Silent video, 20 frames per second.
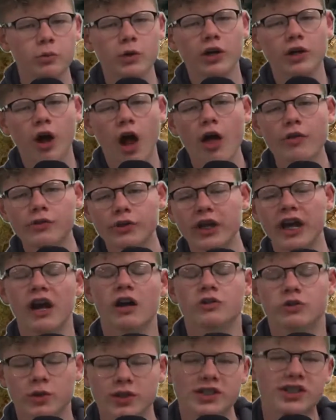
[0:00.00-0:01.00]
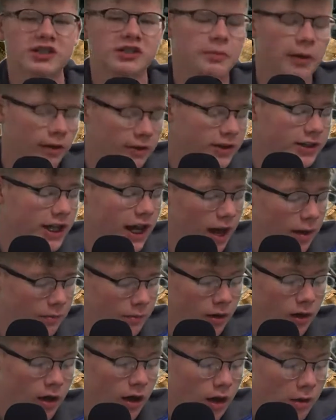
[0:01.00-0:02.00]
what are other characteristics about this
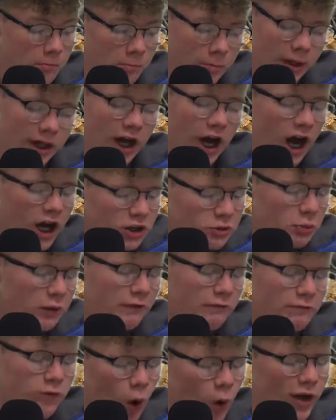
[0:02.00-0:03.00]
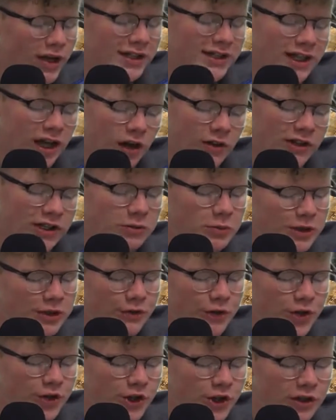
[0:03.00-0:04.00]
game? Because we're focusing on the Switch
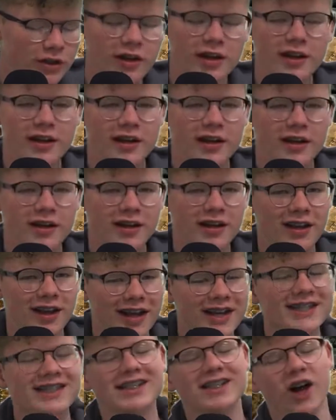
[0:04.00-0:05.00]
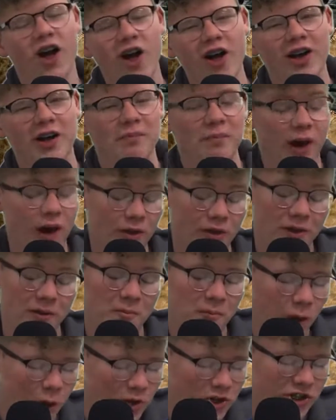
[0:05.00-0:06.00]
version, let's talk about the
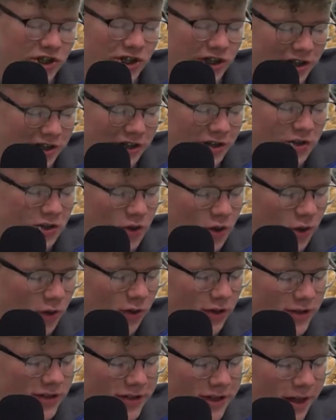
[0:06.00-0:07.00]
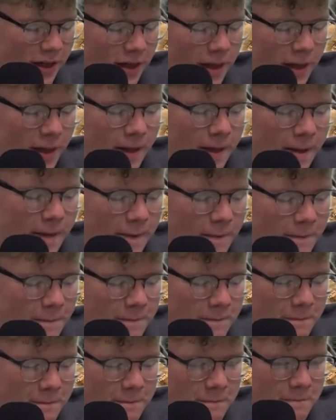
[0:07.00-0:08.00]
motion controls.
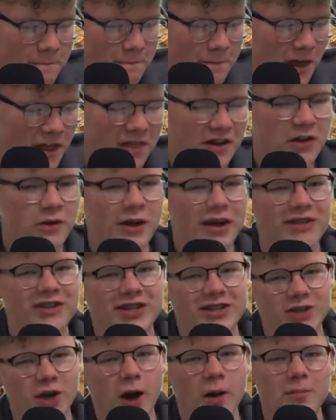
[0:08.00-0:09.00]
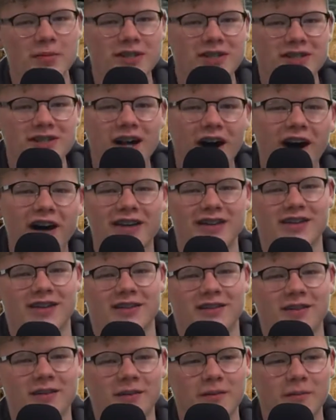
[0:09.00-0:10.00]
They don't get the job done.
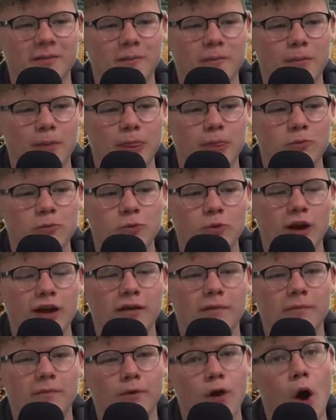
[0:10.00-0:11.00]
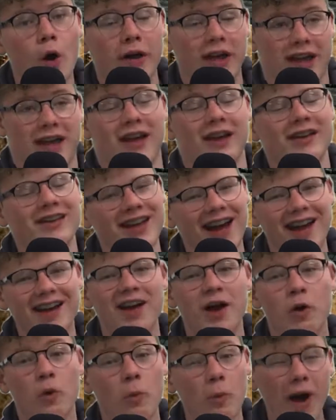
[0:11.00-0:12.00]
What? Okay.
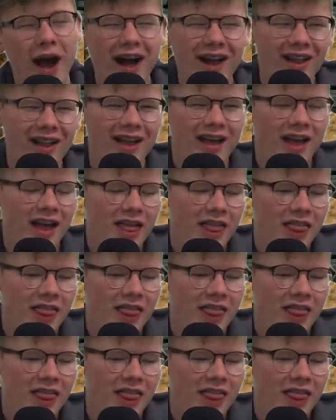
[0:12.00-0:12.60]
Well,